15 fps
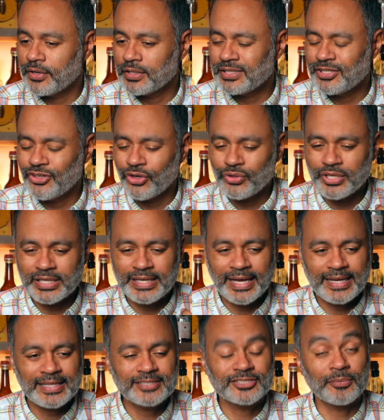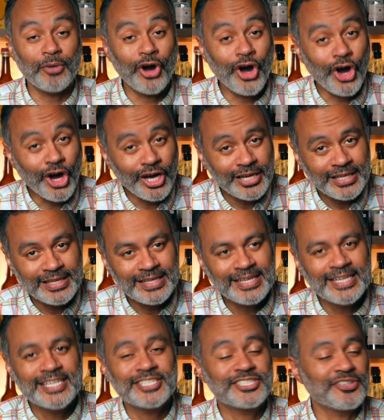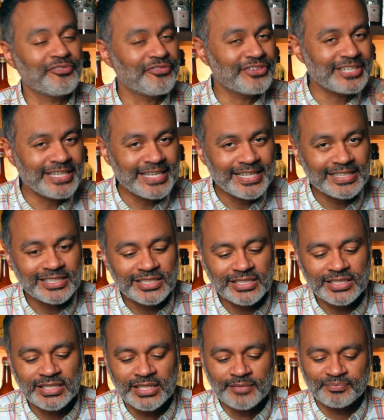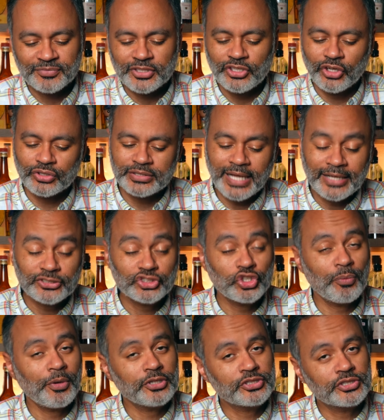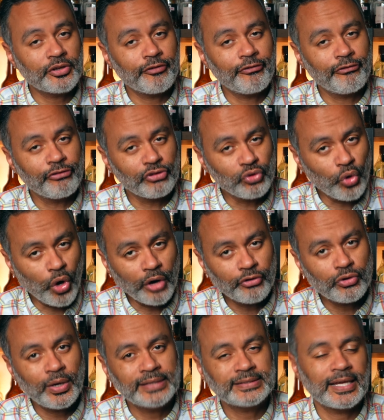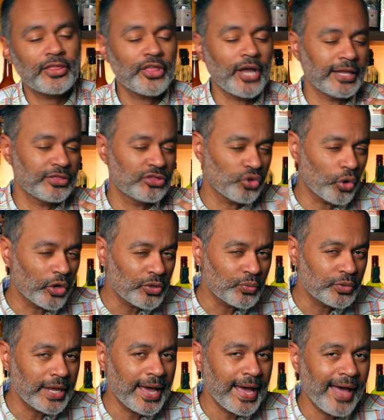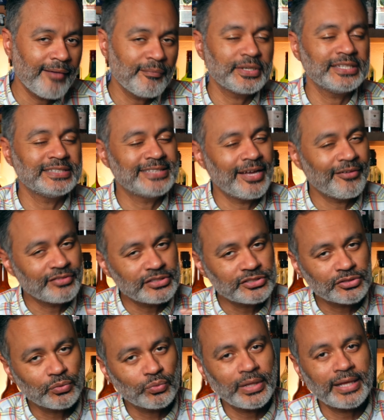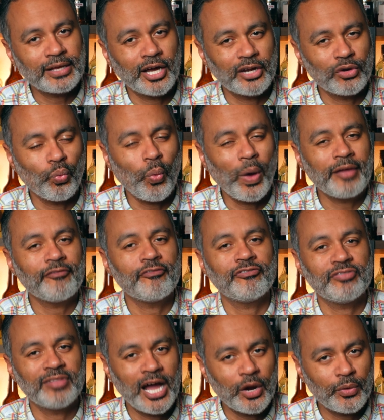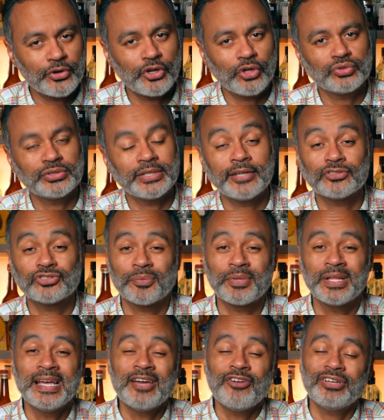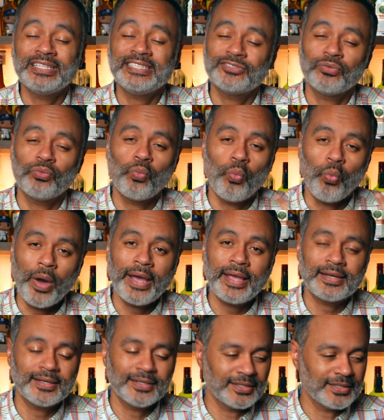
You know, you're getting some honey, some vanilla, you know, not so much floral as I thought it would have, but there's definitely some like kind of white flower notes there. Some white